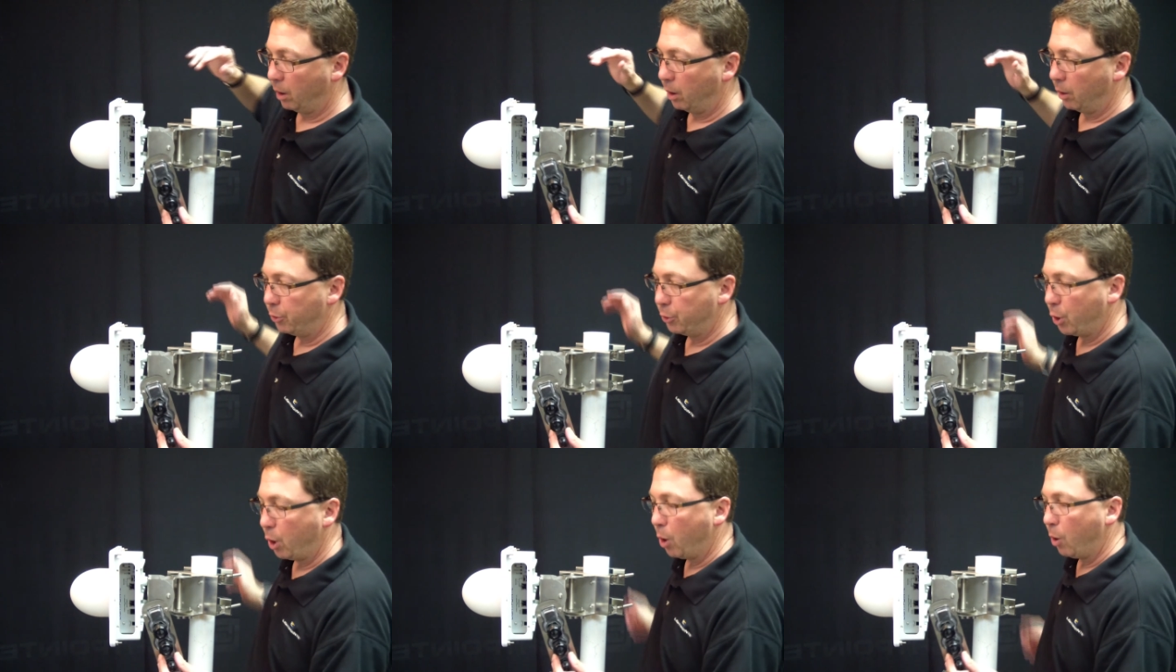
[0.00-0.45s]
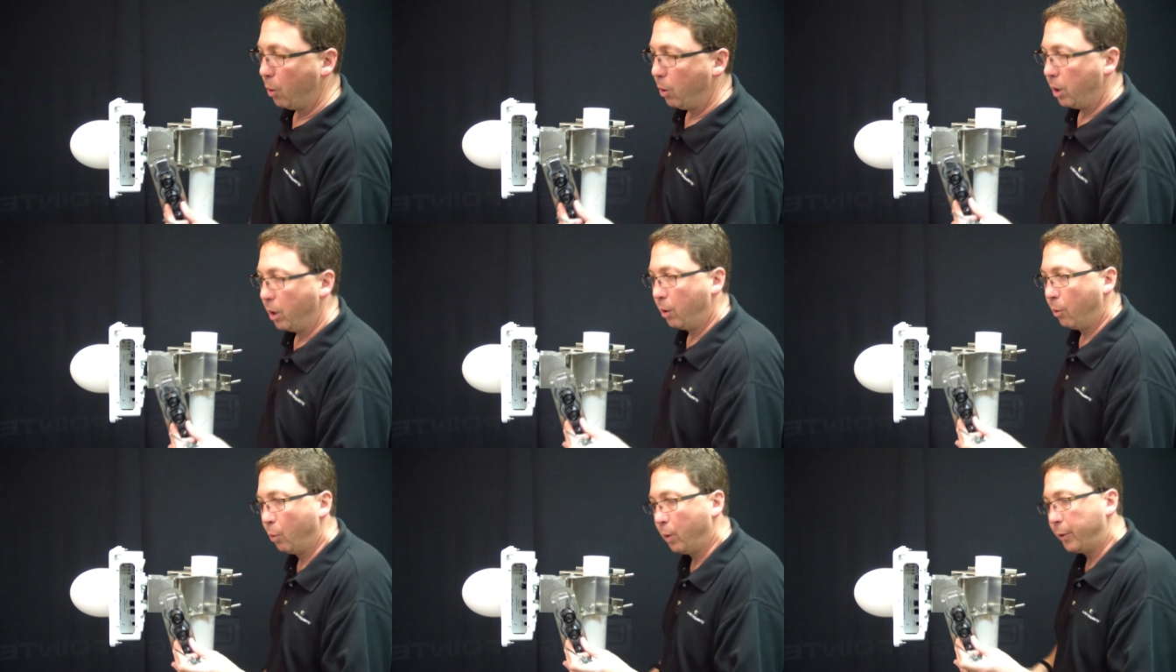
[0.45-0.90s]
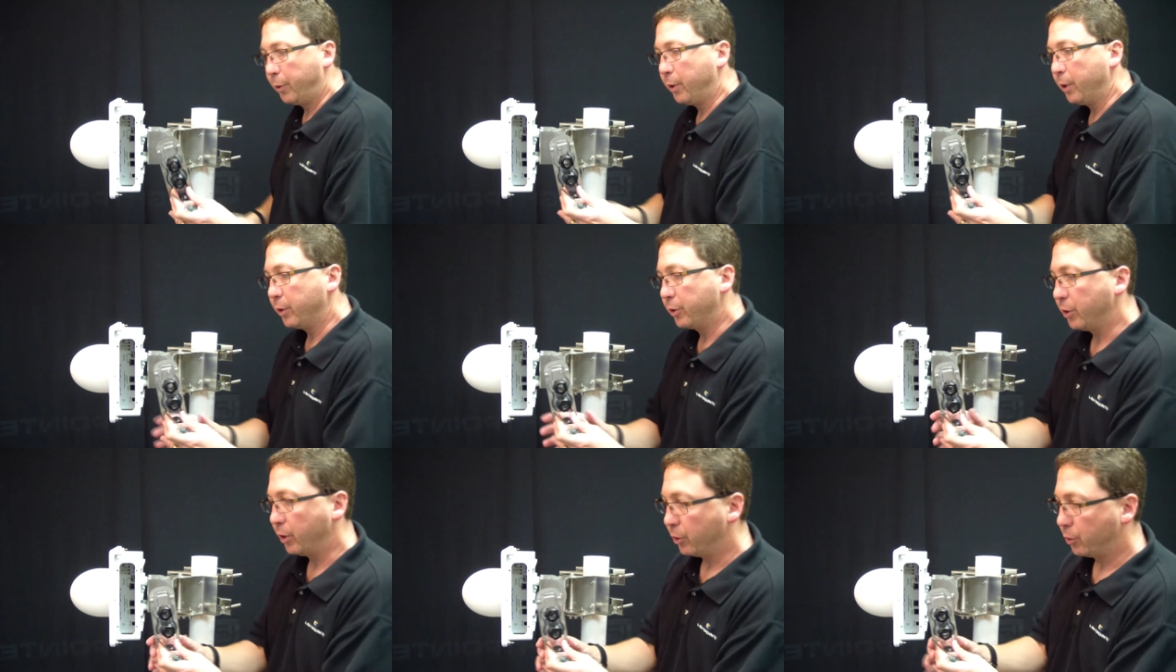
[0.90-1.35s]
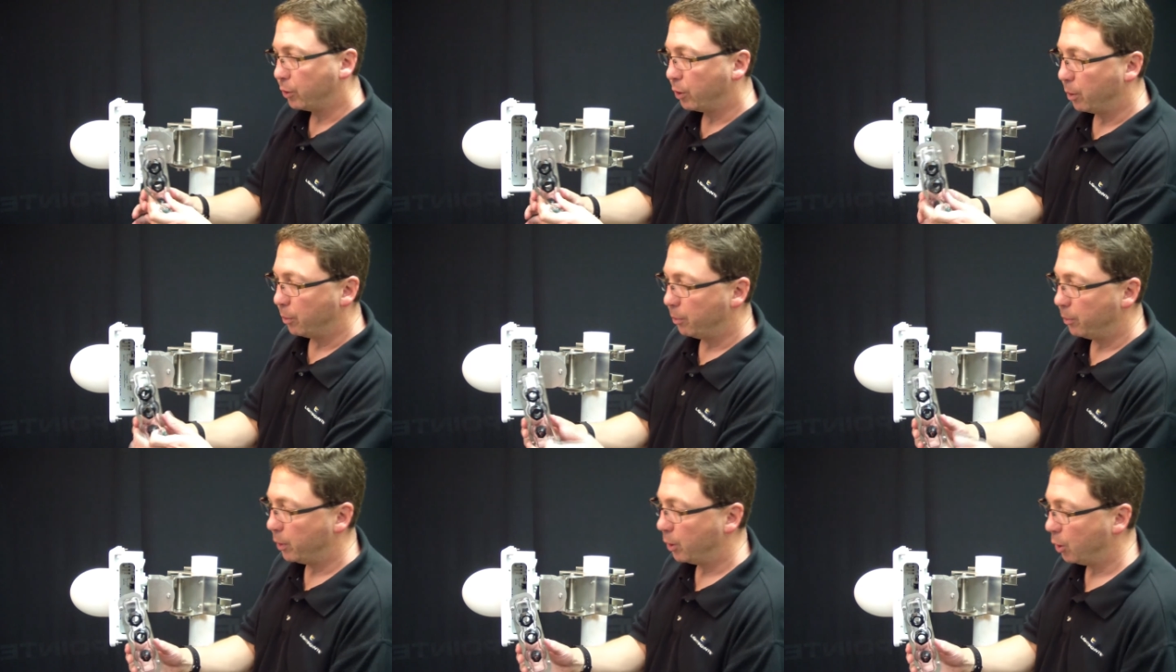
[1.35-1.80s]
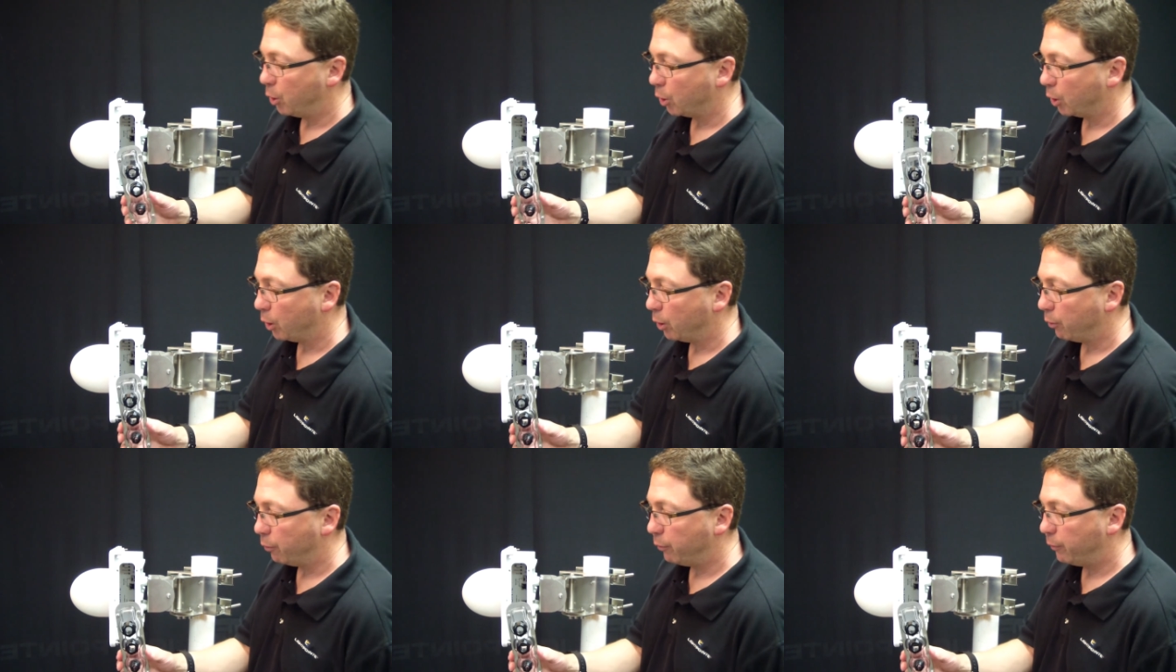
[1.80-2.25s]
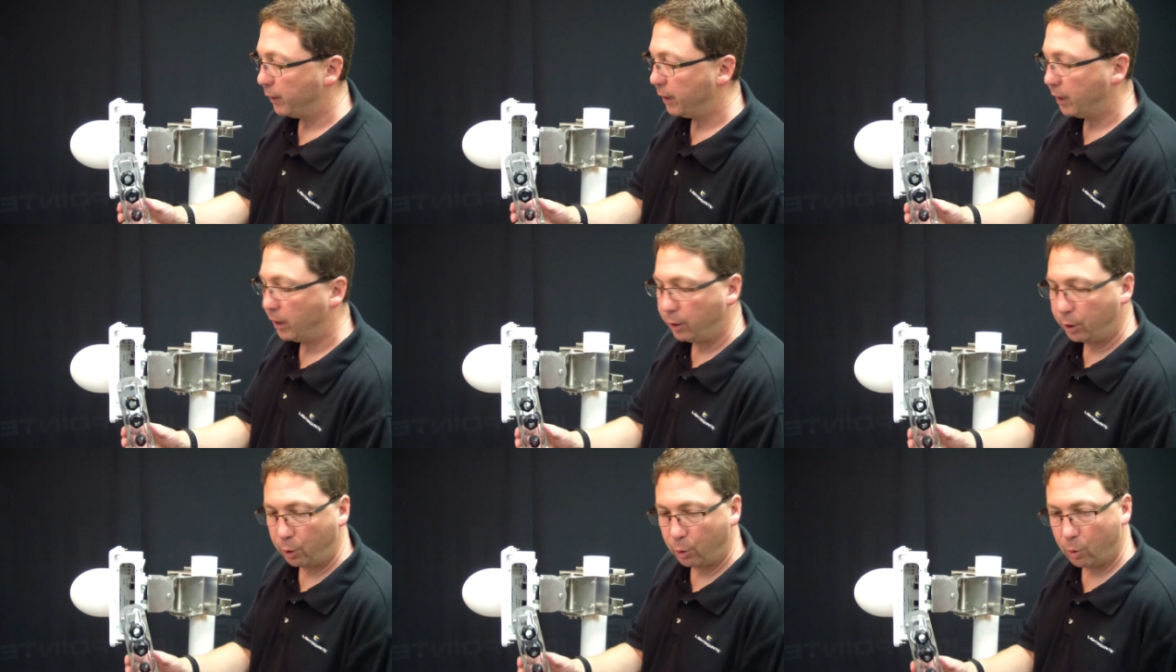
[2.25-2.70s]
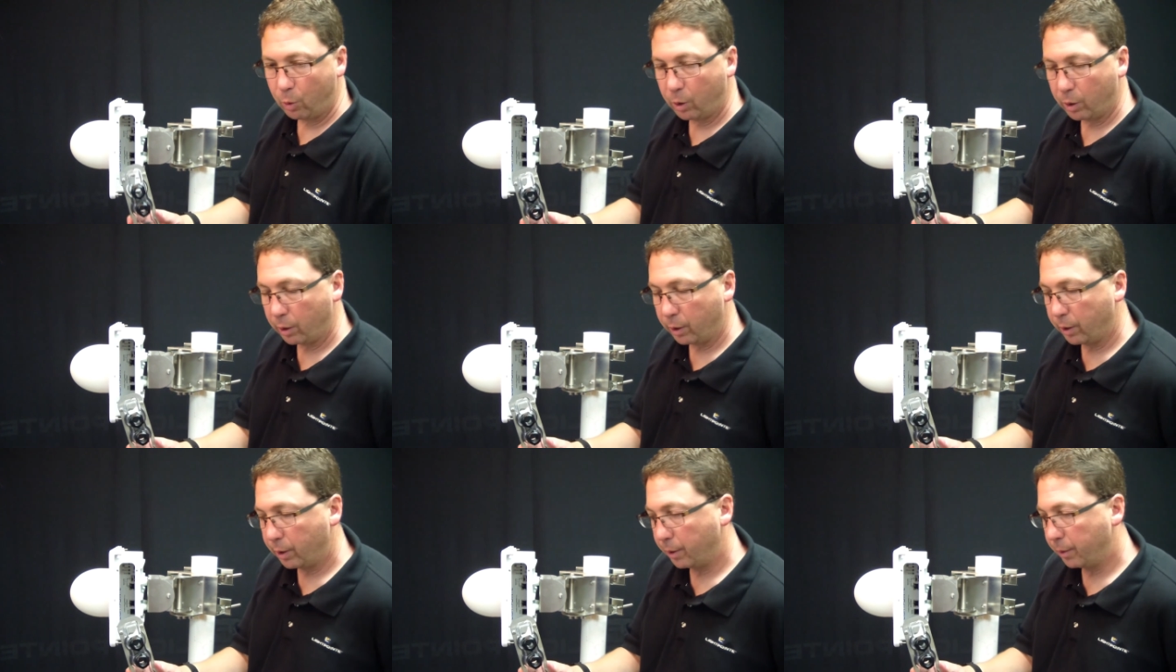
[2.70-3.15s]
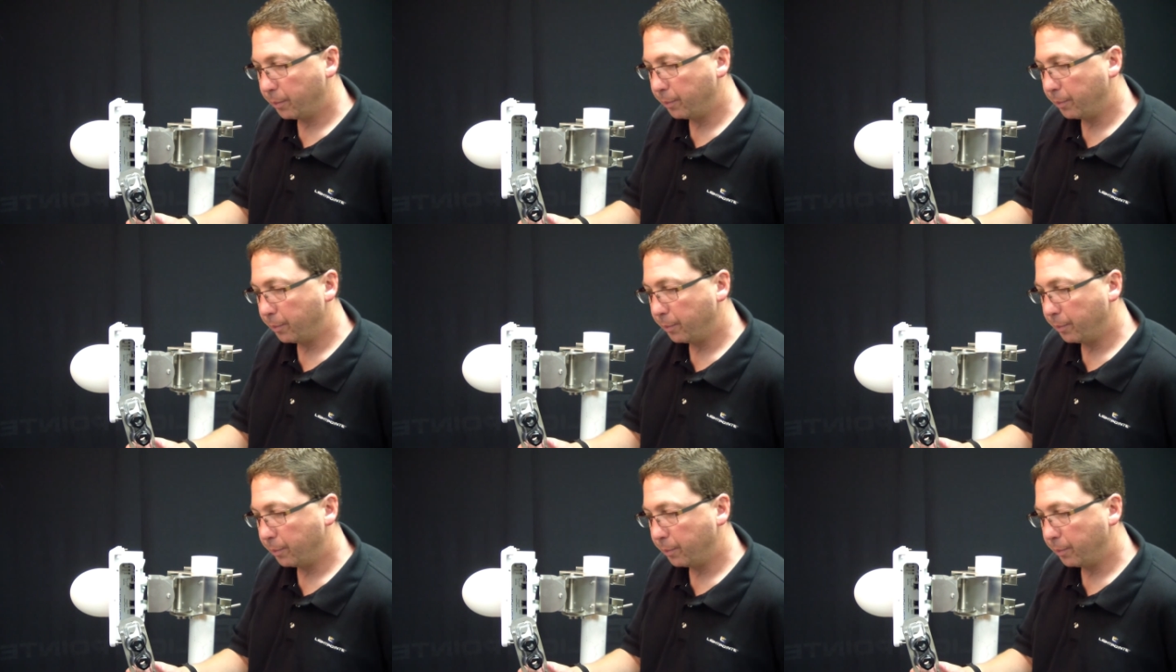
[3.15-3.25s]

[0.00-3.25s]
So with this system, you're going to feed your